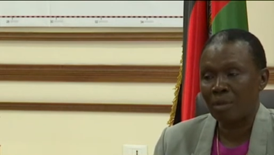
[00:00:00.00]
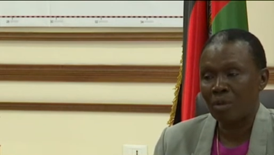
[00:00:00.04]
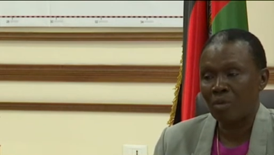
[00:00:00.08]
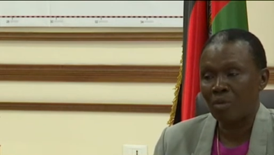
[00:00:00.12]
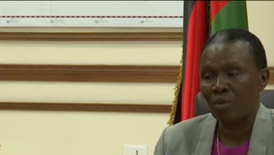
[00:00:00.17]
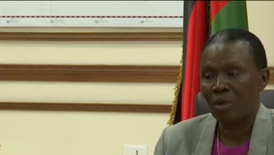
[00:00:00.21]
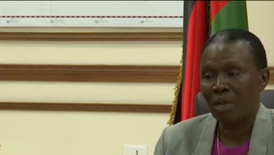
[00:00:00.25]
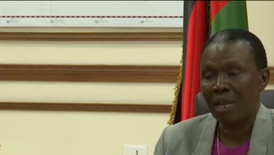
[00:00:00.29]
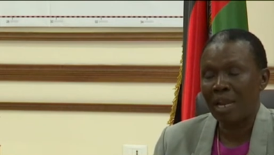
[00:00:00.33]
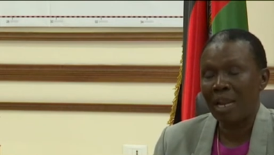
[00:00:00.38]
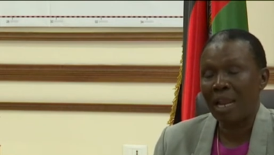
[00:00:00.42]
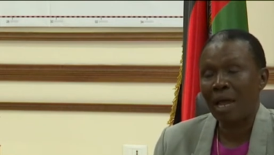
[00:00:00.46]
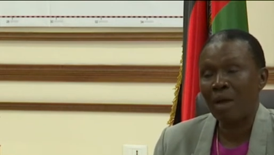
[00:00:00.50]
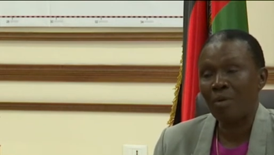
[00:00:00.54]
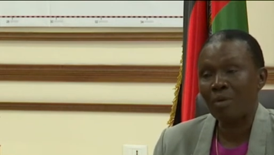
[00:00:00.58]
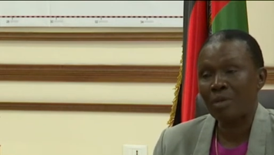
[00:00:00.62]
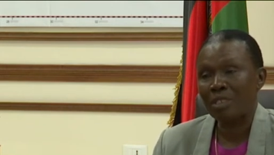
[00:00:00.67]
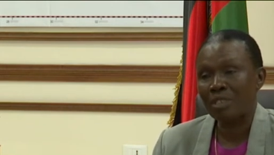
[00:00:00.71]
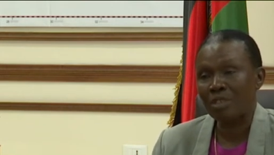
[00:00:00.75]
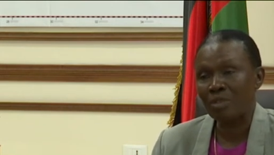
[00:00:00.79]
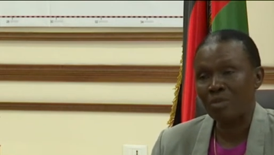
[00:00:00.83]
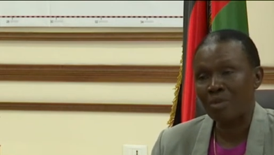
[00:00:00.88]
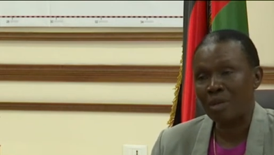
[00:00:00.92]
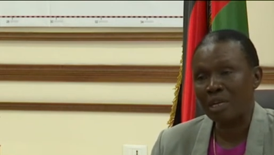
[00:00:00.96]
will allow
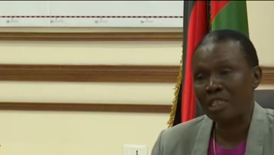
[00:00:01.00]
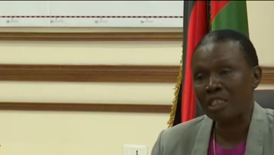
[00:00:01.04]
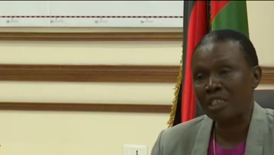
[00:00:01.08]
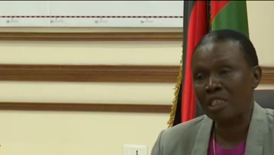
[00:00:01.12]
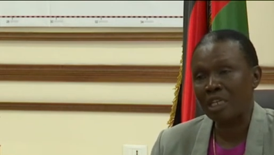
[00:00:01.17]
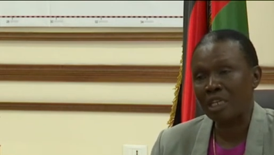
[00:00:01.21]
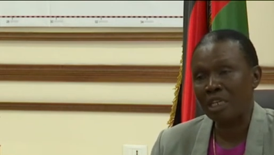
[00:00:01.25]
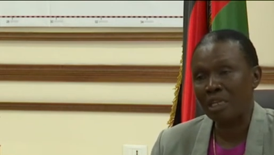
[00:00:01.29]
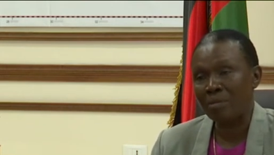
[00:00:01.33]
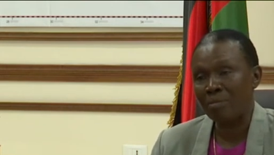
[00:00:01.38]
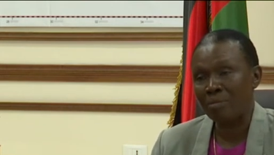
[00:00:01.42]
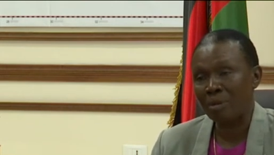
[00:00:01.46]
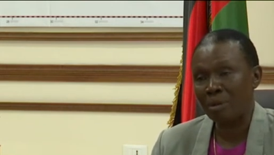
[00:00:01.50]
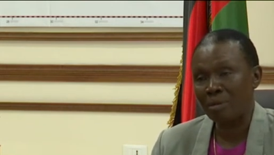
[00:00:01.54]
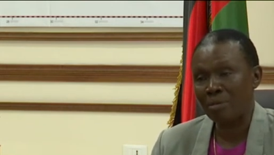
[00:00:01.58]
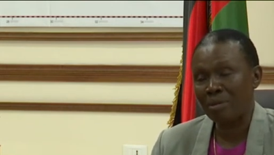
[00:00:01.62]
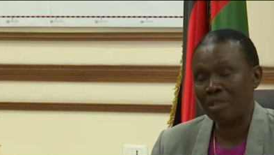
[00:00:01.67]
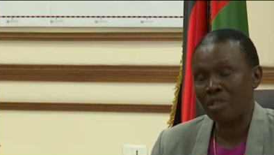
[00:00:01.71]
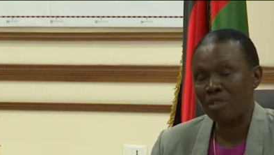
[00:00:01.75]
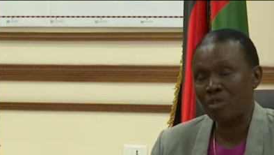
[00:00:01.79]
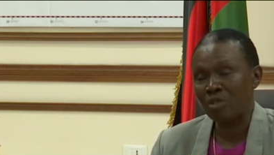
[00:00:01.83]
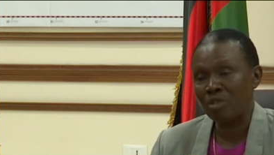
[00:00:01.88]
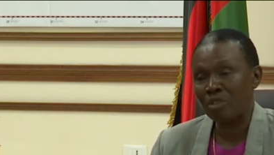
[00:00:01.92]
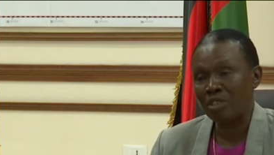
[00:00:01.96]
us to actually
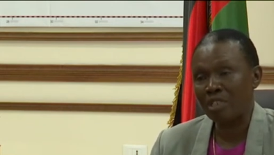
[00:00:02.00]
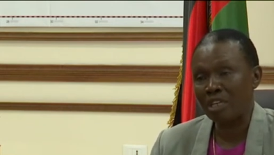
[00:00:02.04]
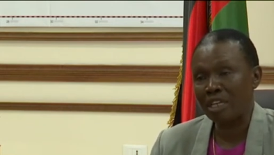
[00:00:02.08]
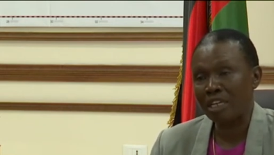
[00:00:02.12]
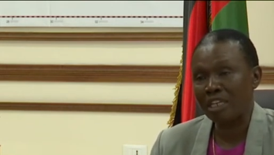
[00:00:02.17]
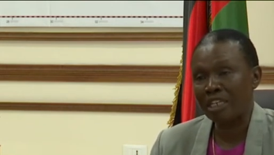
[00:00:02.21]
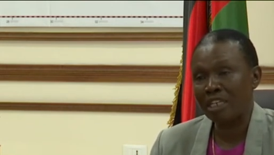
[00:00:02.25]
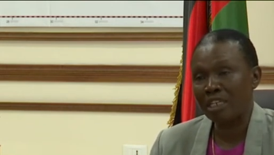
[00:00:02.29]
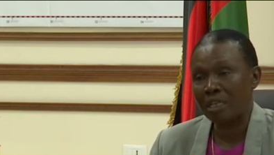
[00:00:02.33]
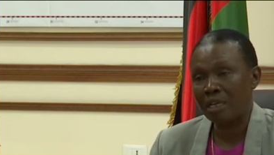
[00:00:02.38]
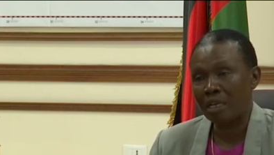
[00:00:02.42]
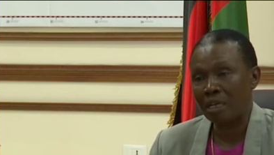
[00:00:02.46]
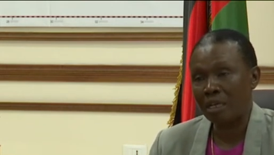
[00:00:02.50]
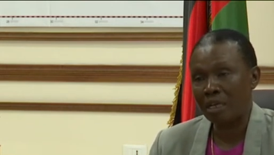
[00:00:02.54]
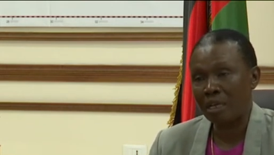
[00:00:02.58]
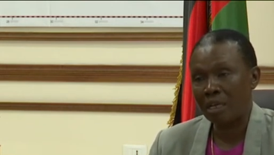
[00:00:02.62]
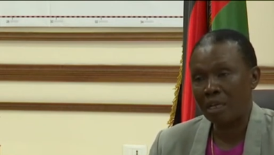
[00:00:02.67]
implement those critical